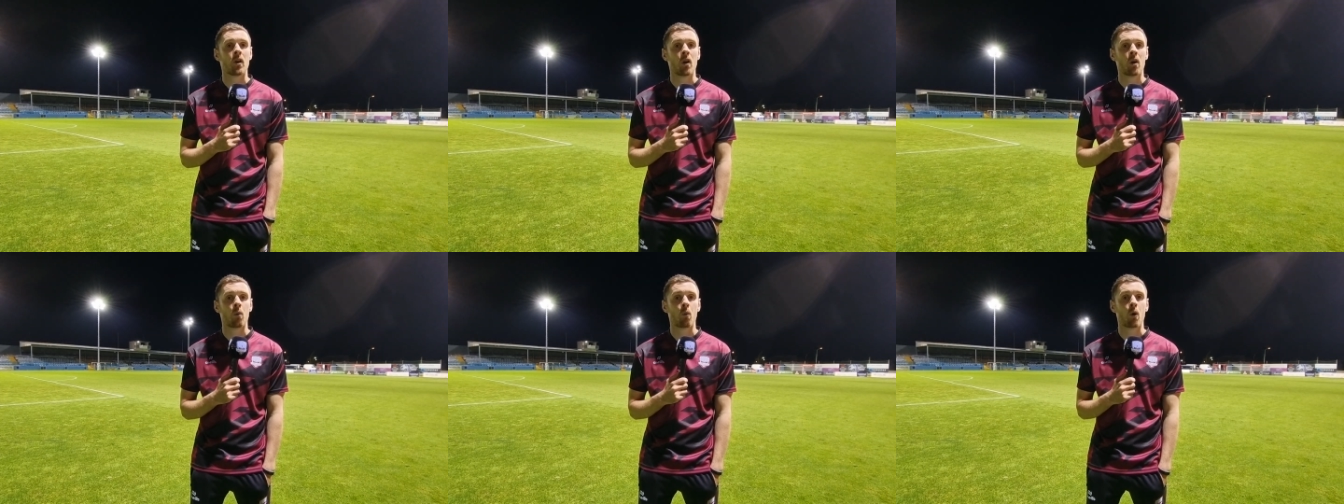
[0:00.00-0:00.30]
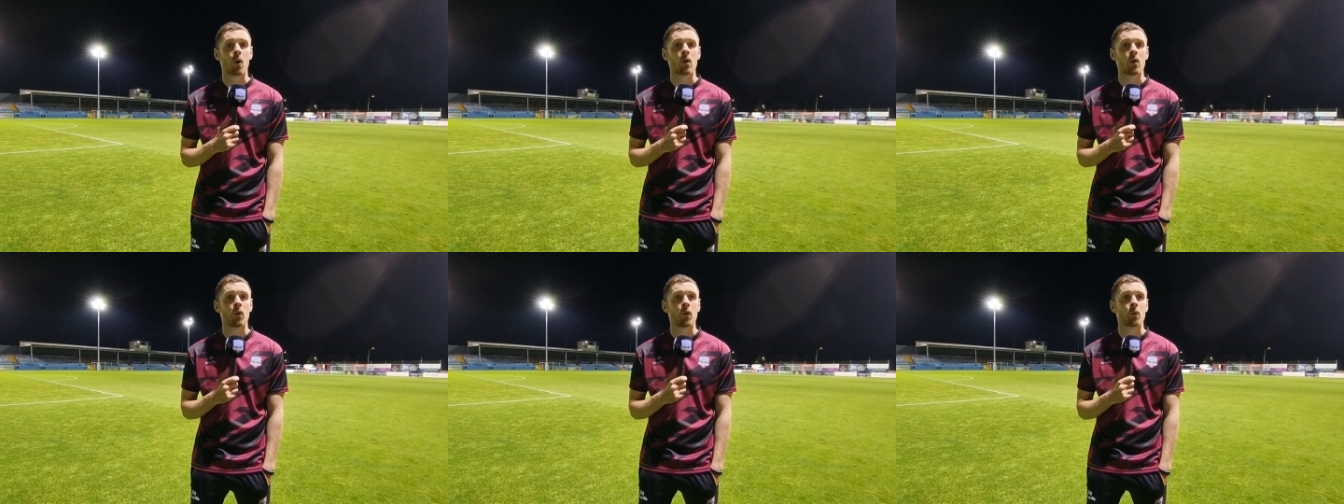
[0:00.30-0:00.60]
our
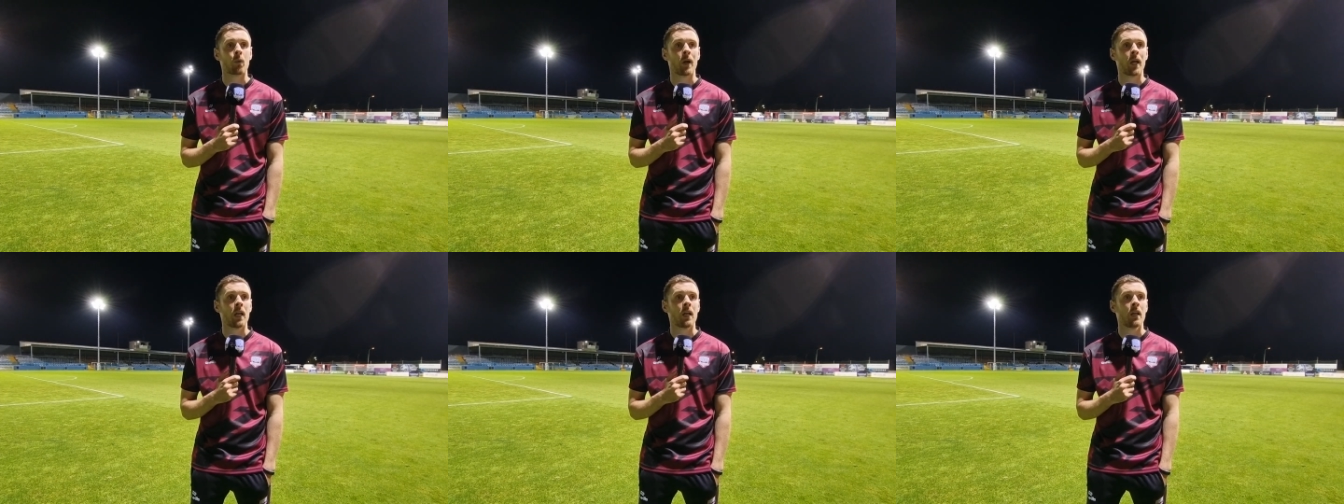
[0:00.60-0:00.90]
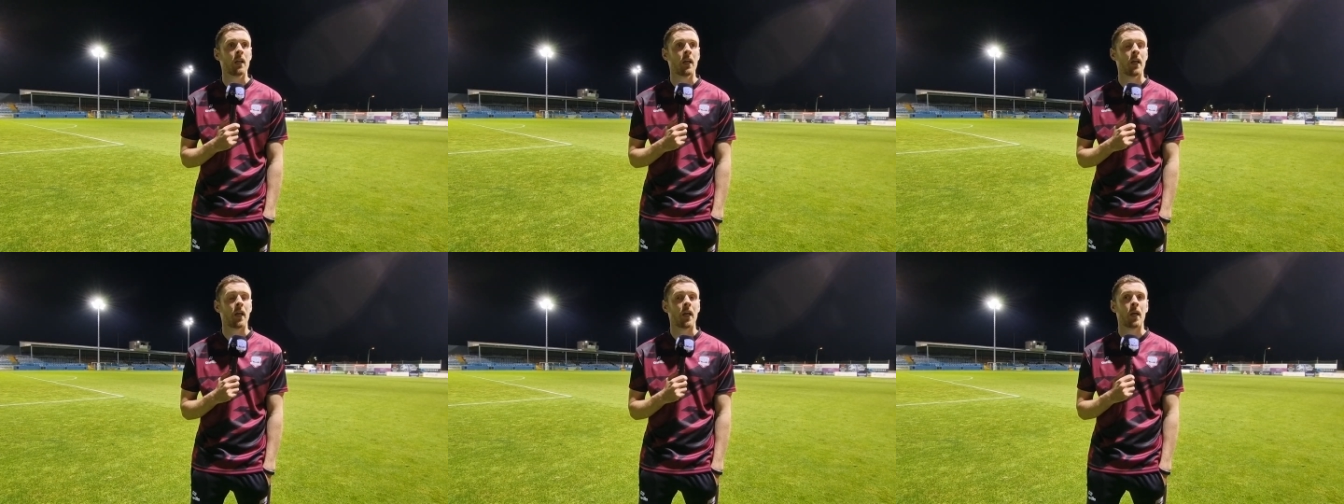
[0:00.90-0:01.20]
workload well
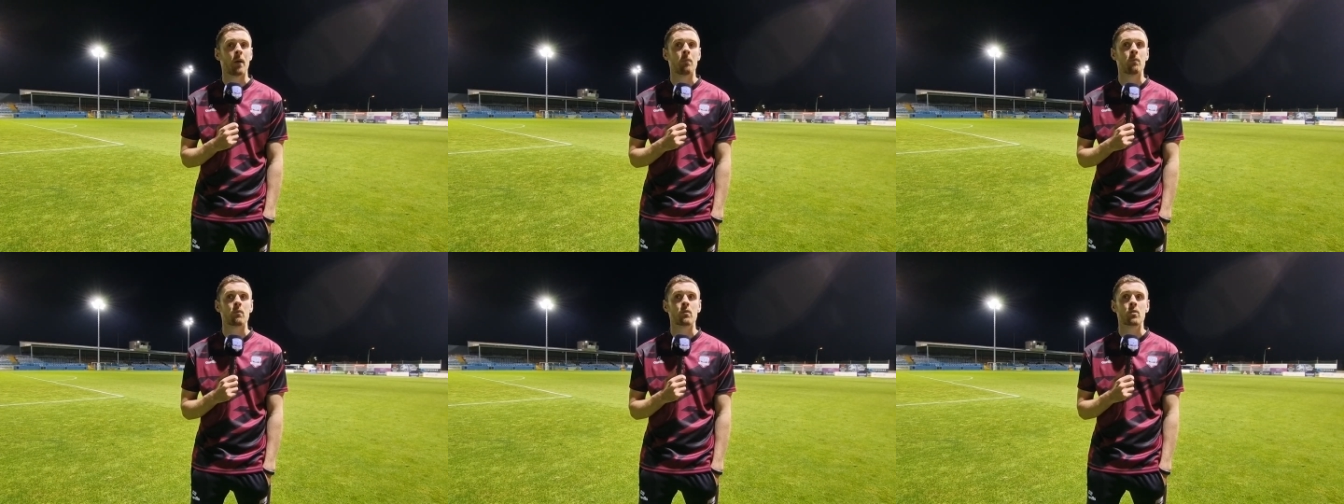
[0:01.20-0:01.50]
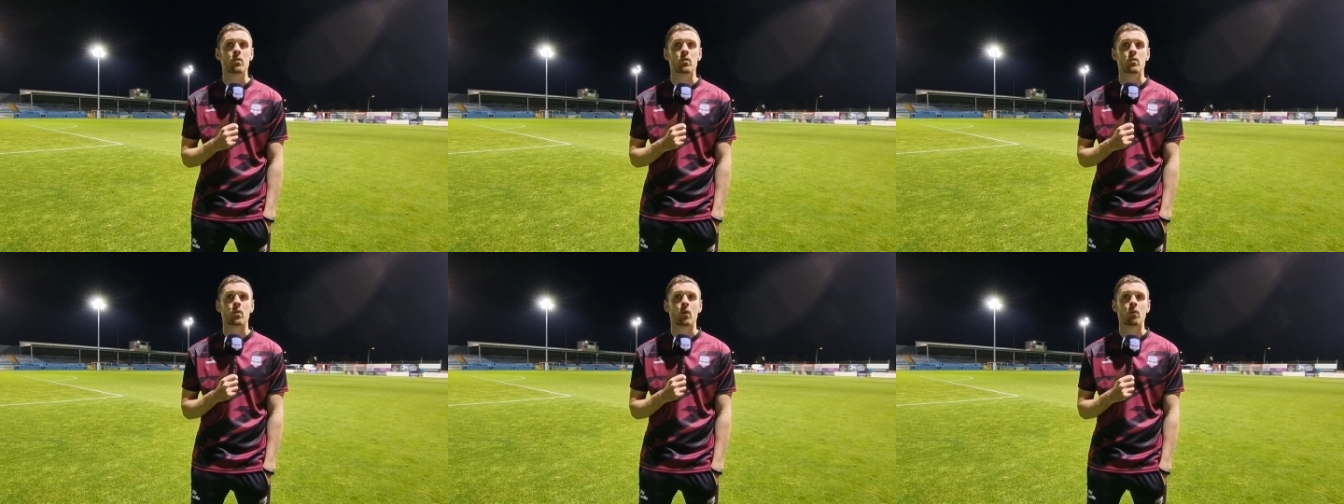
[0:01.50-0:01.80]
um,
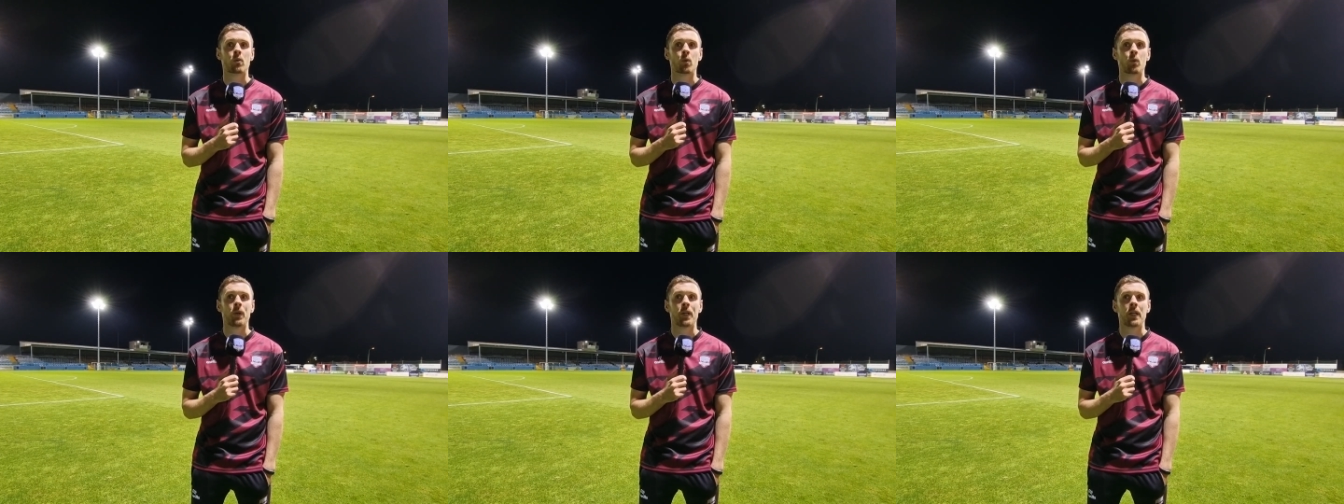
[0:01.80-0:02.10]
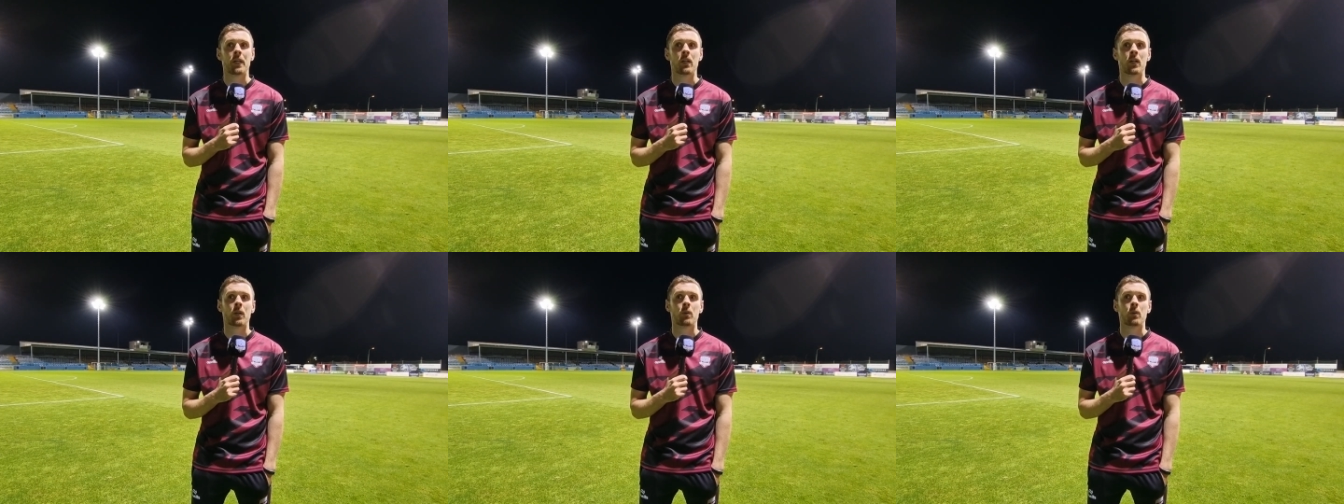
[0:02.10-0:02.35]
throughout the week.